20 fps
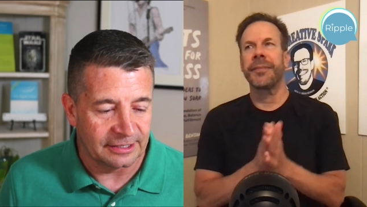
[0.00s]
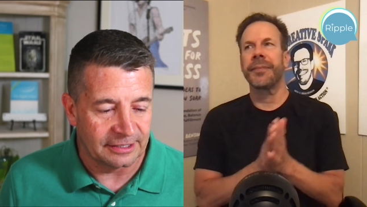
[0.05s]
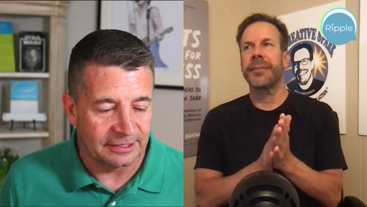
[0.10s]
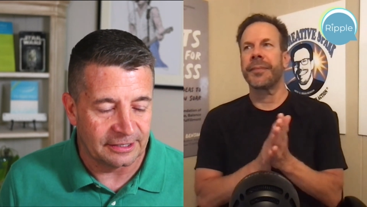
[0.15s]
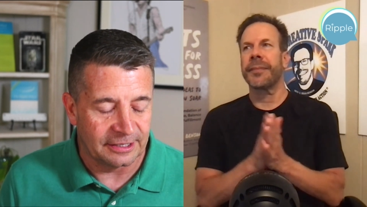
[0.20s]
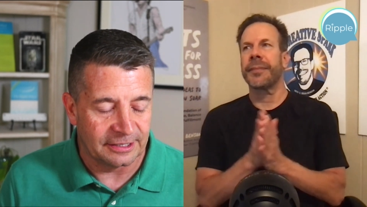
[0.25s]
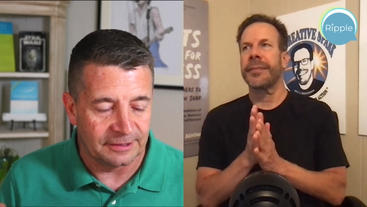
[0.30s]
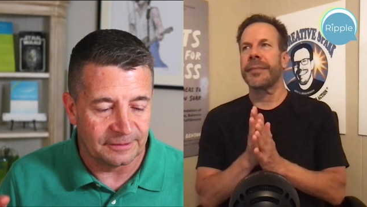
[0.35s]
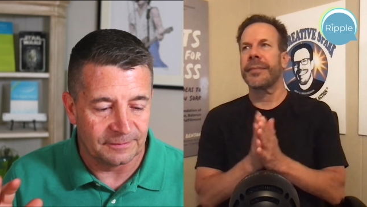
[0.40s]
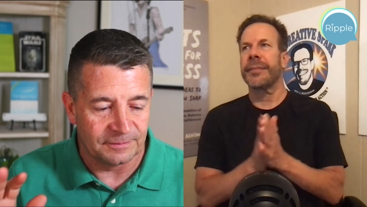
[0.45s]

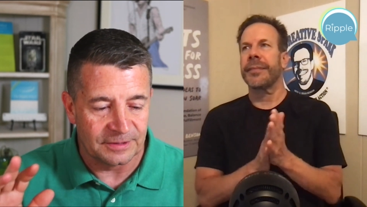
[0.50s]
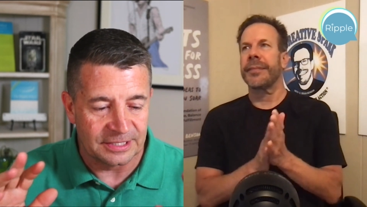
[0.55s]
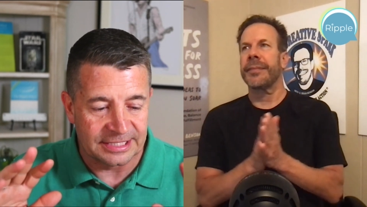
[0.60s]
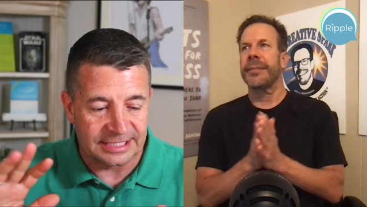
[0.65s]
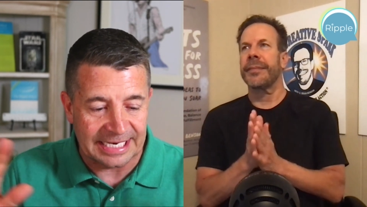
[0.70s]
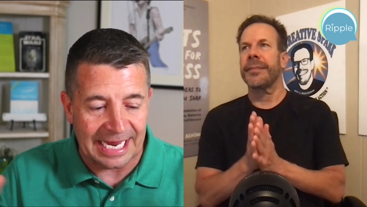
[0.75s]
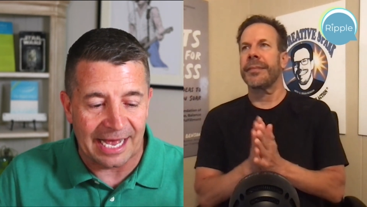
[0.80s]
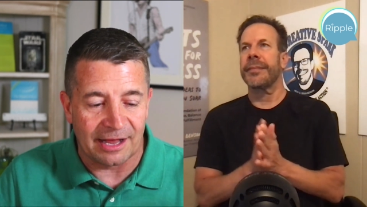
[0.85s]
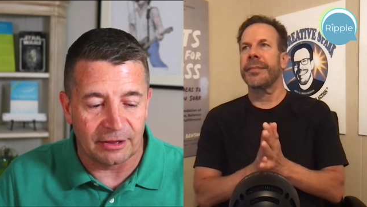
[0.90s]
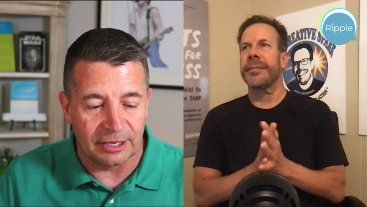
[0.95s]
Speaker 1: um, the
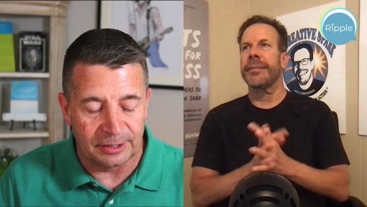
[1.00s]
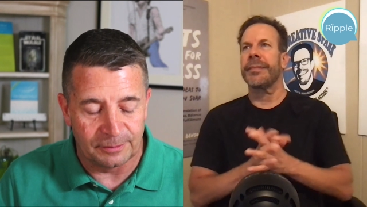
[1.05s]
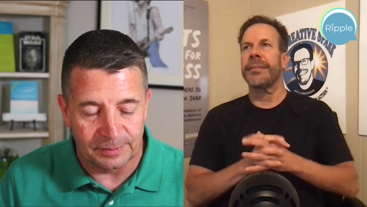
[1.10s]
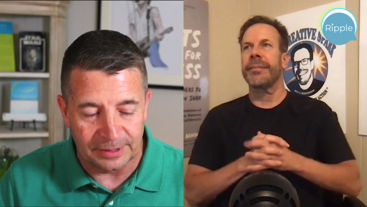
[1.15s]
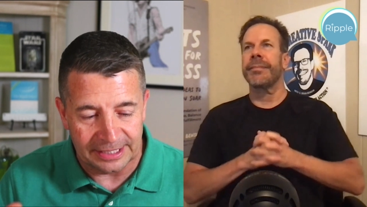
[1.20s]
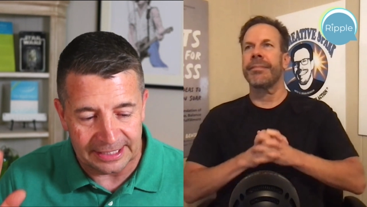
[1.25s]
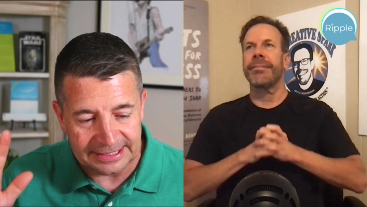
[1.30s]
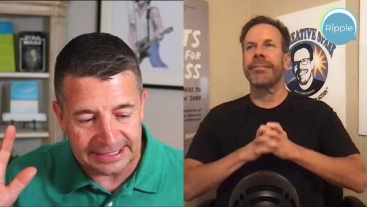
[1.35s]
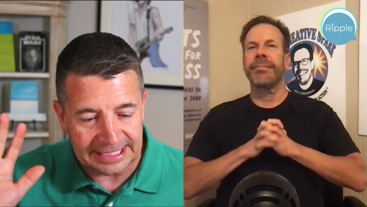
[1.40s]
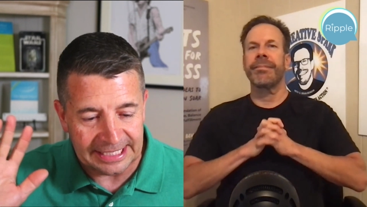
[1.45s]
salad.
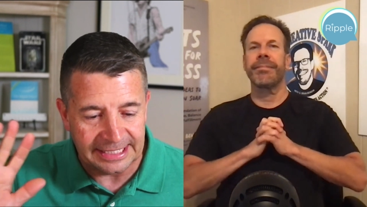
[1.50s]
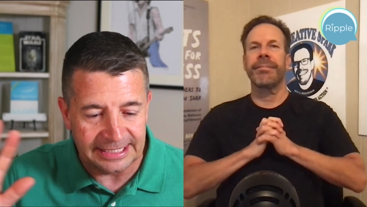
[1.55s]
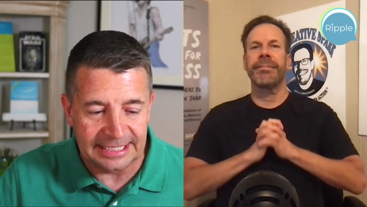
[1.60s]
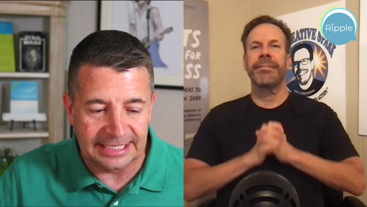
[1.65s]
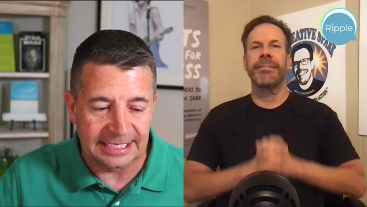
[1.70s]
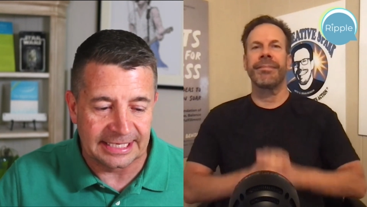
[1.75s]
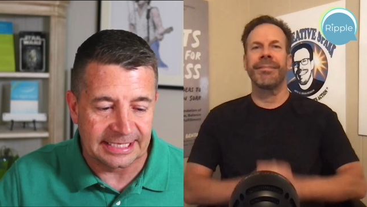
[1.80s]
But at the end of the